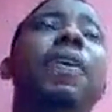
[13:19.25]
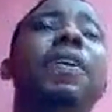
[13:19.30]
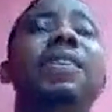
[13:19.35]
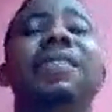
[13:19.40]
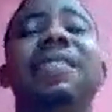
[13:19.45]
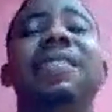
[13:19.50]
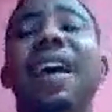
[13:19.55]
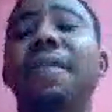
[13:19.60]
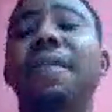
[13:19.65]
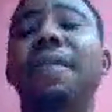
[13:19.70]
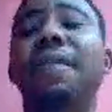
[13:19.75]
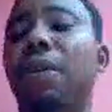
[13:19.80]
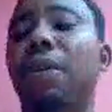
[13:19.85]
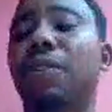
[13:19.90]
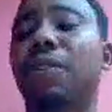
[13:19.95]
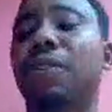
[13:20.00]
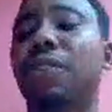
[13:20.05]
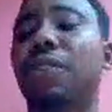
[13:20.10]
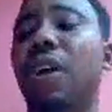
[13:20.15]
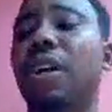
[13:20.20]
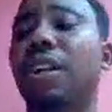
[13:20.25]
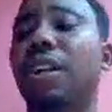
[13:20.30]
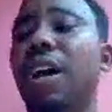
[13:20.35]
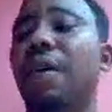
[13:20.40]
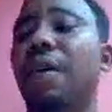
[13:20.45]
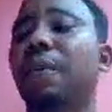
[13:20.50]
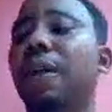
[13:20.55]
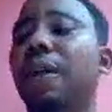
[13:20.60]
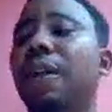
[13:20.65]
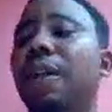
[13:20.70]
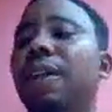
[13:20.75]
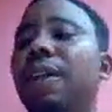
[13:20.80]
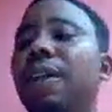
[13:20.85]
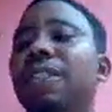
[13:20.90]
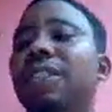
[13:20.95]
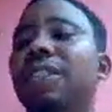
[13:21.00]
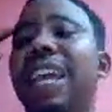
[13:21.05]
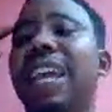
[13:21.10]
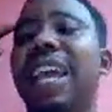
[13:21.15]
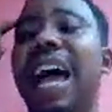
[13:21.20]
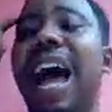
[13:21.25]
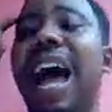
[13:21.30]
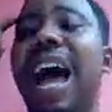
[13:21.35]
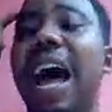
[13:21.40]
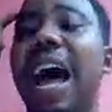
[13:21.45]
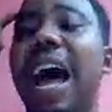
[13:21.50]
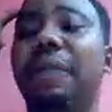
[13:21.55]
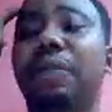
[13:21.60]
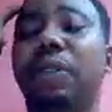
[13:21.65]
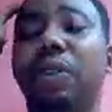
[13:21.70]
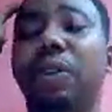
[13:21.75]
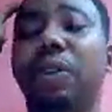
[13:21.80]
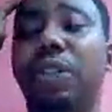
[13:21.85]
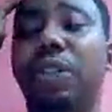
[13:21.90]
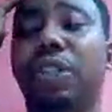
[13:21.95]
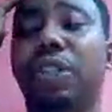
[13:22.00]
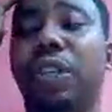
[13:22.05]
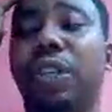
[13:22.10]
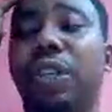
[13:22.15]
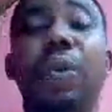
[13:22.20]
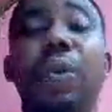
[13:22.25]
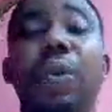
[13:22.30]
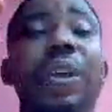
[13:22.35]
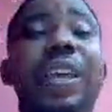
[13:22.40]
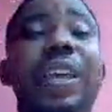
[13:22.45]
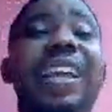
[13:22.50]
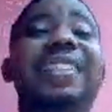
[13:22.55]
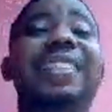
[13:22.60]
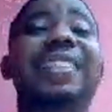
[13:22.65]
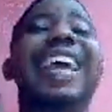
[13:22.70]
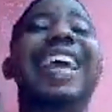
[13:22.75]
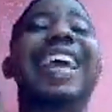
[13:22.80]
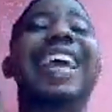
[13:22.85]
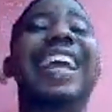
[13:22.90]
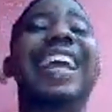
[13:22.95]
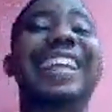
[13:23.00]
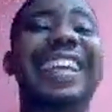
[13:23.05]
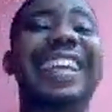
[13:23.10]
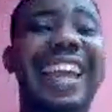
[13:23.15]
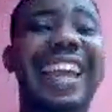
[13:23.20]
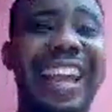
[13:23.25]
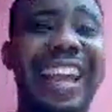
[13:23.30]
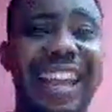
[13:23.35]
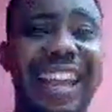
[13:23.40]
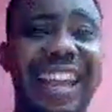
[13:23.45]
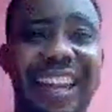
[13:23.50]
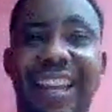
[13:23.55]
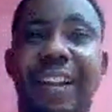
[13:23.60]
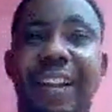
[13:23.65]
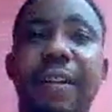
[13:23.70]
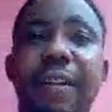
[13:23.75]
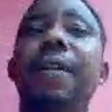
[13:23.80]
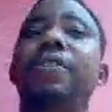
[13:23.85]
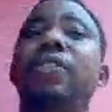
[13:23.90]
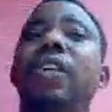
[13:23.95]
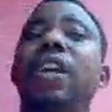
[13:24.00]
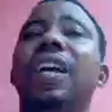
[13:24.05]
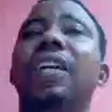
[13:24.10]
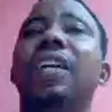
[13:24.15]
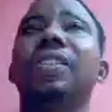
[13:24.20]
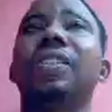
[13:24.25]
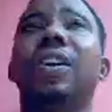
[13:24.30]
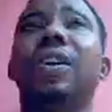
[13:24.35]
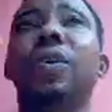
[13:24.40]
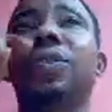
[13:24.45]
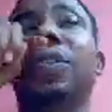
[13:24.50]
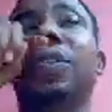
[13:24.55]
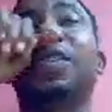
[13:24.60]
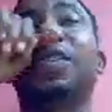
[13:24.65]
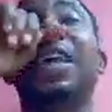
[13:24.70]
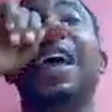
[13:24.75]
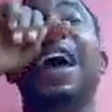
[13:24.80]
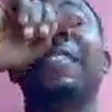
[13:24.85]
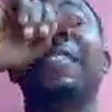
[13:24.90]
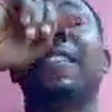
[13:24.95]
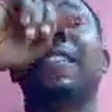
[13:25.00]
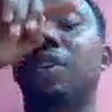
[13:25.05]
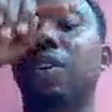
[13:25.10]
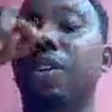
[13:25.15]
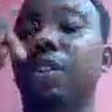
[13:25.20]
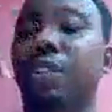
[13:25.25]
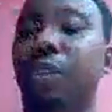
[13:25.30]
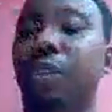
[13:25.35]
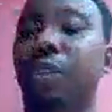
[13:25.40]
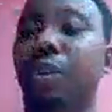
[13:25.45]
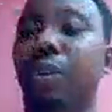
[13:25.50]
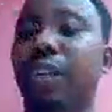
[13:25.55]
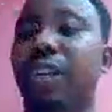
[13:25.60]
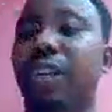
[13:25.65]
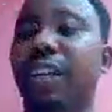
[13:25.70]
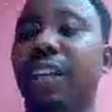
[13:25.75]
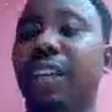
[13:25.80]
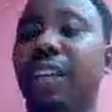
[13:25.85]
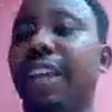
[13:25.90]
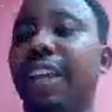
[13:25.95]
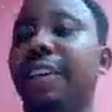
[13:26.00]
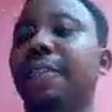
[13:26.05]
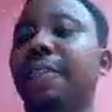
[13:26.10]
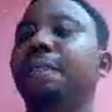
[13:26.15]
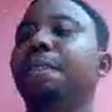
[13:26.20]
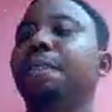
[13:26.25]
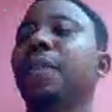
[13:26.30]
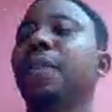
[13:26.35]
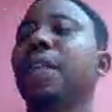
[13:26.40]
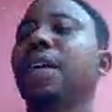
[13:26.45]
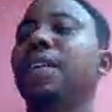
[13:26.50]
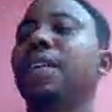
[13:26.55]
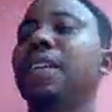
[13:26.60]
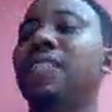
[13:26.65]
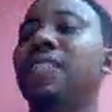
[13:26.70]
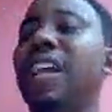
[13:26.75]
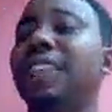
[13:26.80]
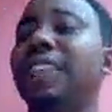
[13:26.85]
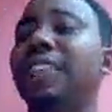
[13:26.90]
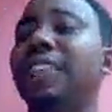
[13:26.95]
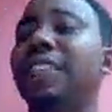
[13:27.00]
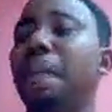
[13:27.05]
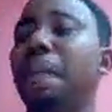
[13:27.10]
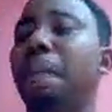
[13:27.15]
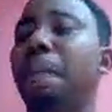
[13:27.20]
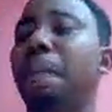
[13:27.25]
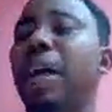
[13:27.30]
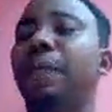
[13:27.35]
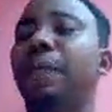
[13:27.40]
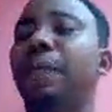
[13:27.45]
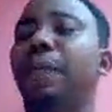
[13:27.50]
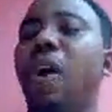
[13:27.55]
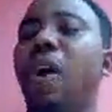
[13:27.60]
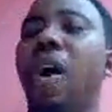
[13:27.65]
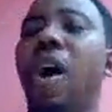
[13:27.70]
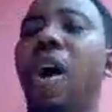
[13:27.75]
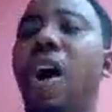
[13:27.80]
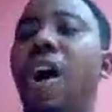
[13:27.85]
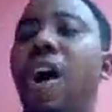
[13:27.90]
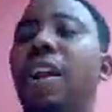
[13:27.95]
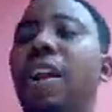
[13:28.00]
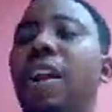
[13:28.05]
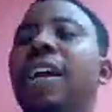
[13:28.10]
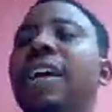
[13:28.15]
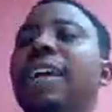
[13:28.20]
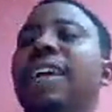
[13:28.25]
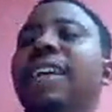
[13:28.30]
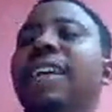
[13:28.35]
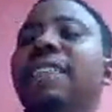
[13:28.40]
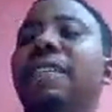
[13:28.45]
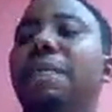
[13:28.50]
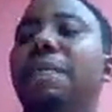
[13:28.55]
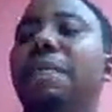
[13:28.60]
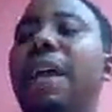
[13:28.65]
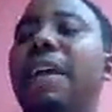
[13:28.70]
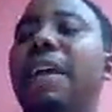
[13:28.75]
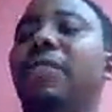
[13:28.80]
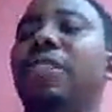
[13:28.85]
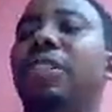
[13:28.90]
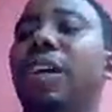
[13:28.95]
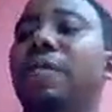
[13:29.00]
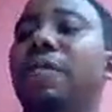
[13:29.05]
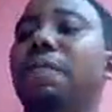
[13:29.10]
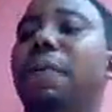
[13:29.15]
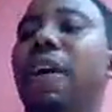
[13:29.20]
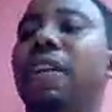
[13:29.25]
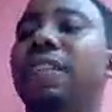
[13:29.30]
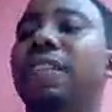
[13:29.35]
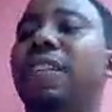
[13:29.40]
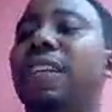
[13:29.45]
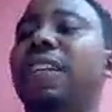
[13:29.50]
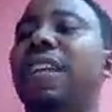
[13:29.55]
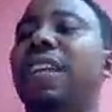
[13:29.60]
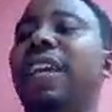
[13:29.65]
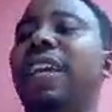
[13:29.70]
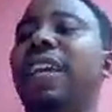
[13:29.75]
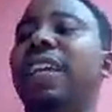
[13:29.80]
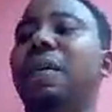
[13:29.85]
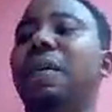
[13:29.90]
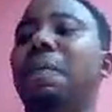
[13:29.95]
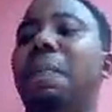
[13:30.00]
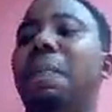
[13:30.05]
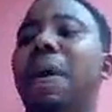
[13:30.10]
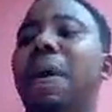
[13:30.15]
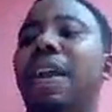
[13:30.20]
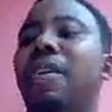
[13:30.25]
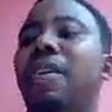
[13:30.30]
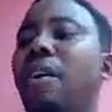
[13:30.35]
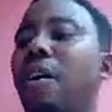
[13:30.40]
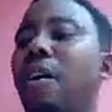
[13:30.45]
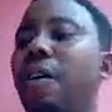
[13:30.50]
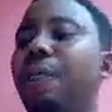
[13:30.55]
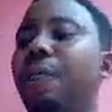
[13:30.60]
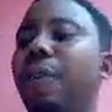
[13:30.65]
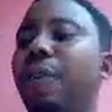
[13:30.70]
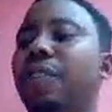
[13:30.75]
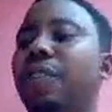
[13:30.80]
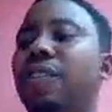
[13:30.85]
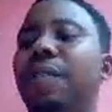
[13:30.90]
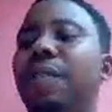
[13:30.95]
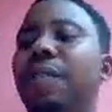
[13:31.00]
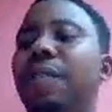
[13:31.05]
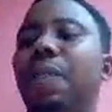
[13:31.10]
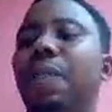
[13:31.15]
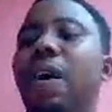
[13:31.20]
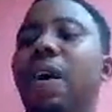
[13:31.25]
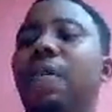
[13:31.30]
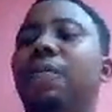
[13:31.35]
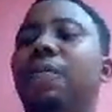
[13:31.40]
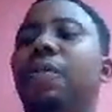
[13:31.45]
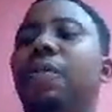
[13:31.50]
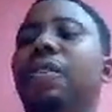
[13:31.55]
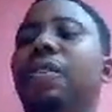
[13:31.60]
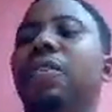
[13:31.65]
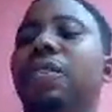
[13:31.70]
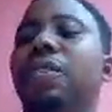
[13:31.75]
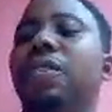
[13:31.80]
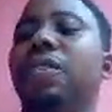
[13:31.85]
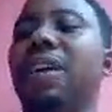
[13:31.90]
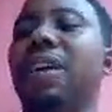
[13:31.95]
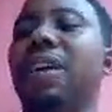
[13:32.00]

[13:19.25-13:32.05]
server was turned off, they have to go through it again. Take notes, they have to go through it again. The point for all is the migration button in the back office of Pringle Cash.